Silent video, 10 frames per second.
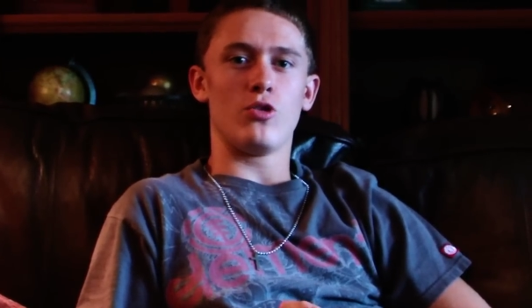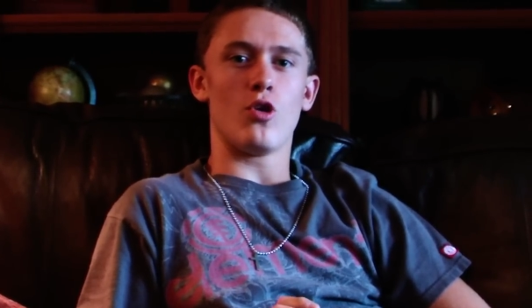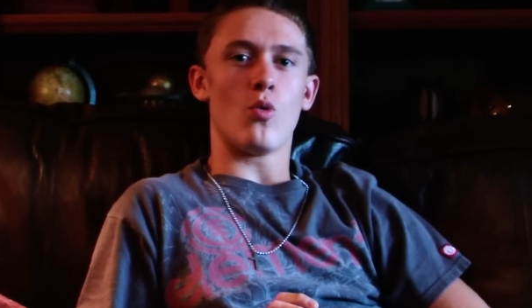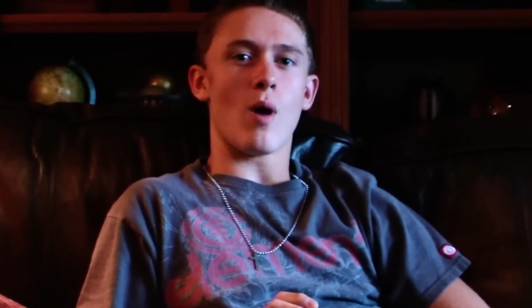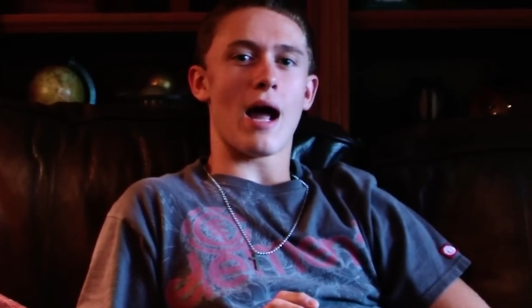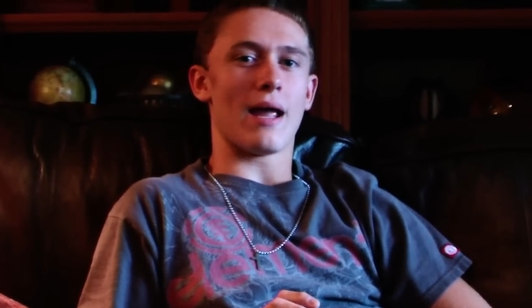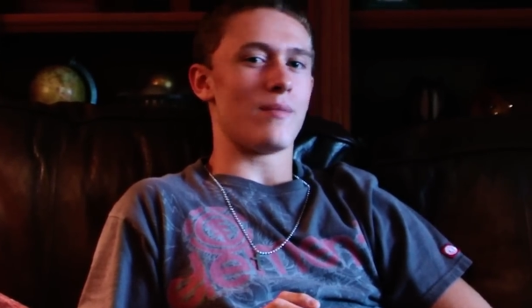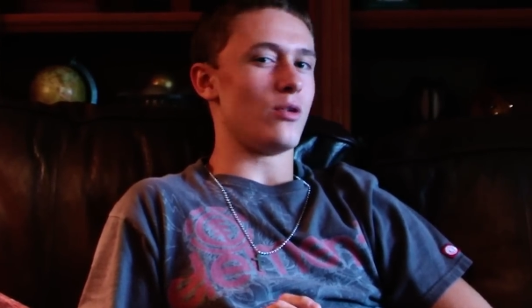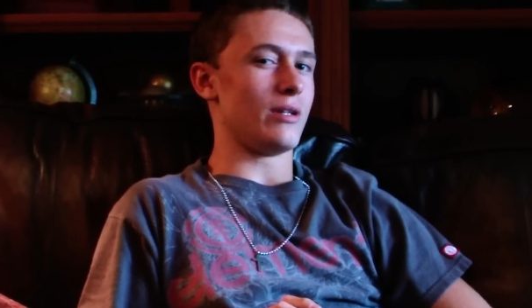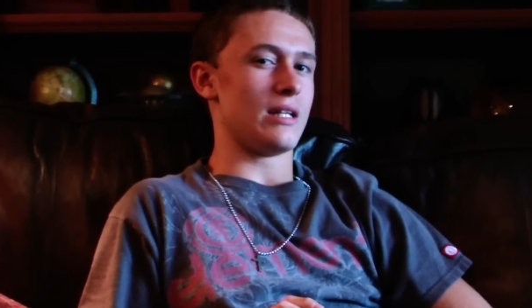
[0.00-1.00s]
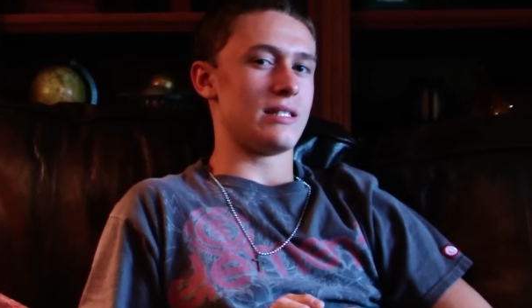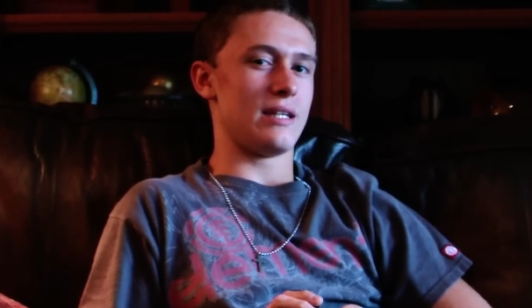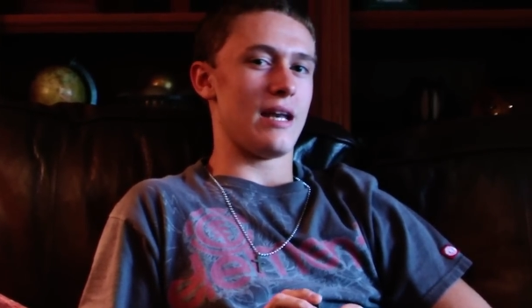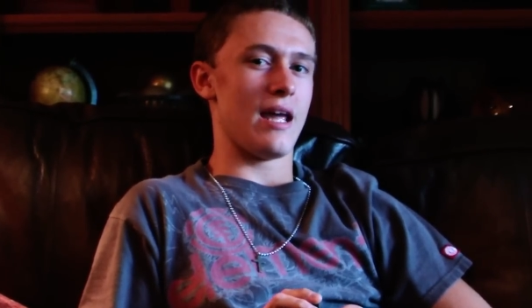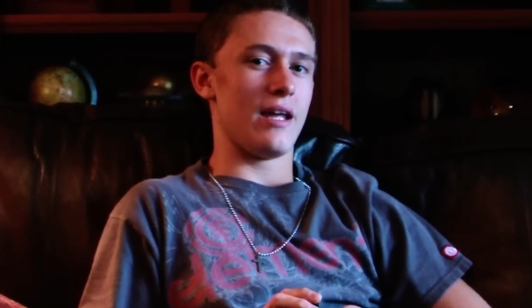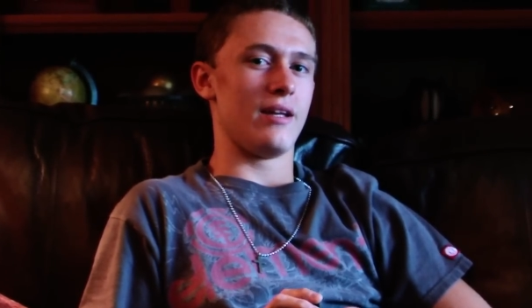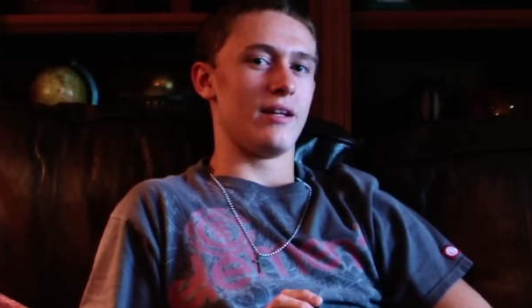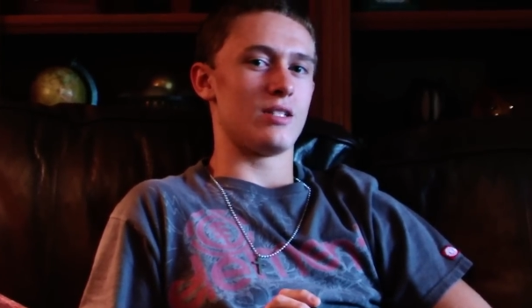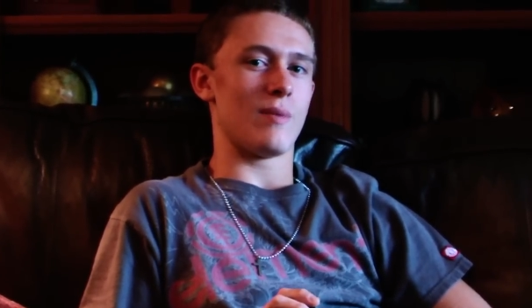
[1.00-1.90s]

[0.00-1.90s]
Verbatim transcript: You know why I'm doing this today?